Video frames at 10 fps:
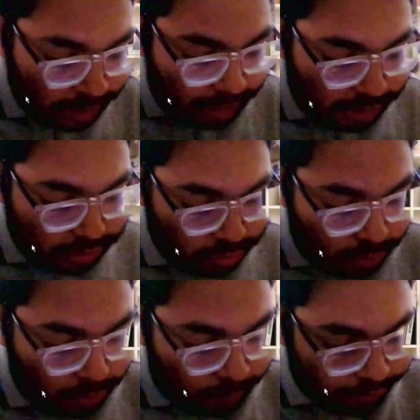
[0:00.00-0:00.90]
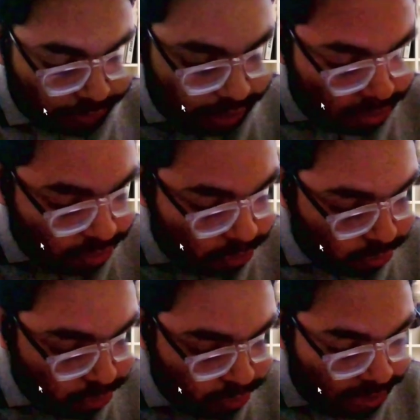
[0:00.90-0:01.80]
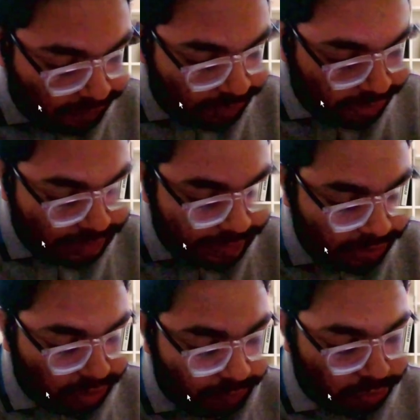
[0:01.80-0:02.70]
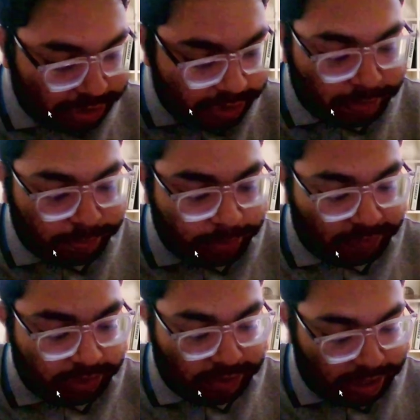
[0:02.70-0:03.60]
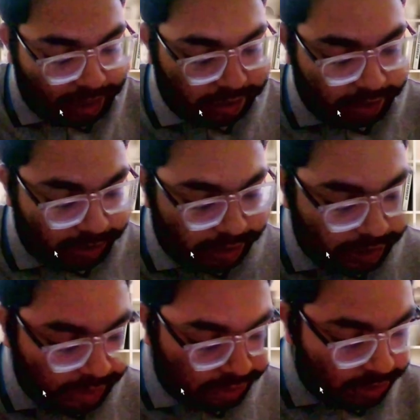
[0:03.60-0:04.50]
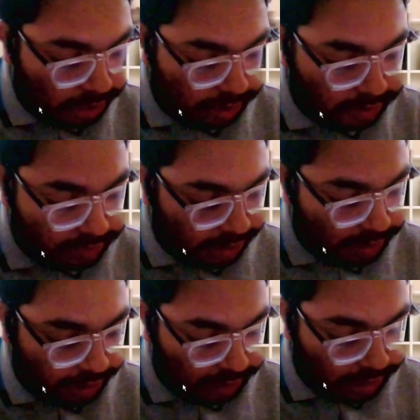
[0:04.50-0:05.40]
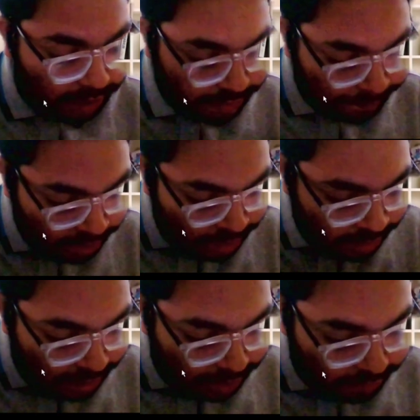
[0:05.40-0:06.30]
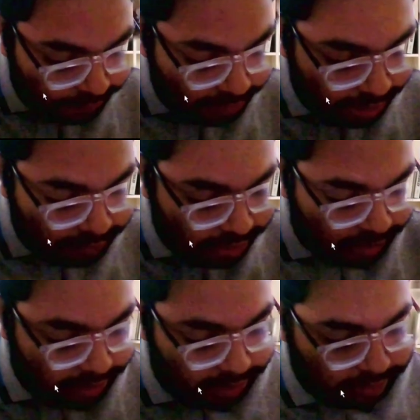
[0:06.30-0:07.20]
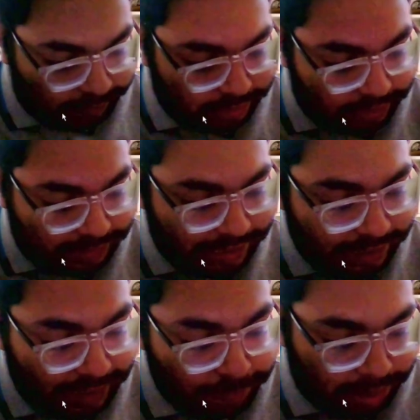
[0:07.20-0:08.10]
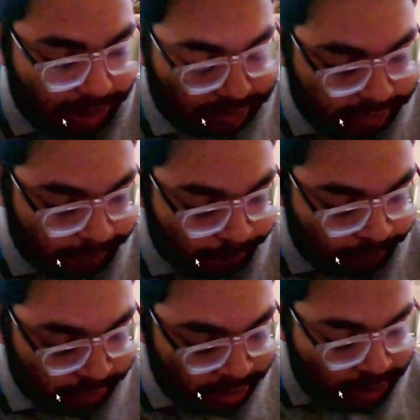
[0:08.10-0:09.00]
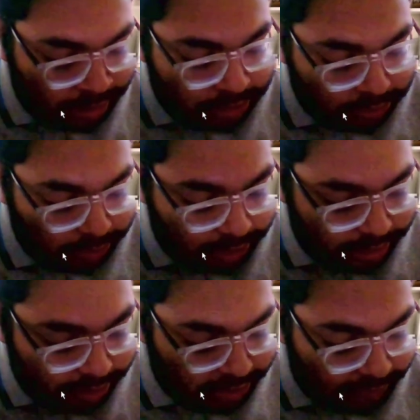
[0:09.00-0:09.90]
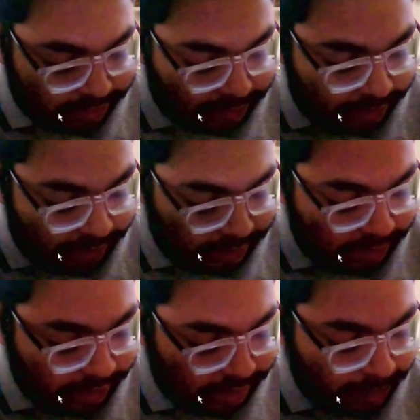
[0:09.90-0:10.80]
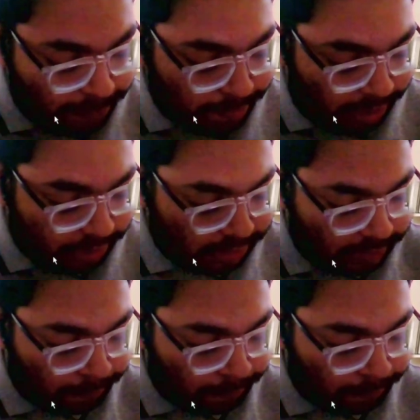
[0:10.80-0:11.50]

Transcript: So two different sets of question paper with varying difficulty level are designed like that. And we have this set and marks. So here we have set and marks.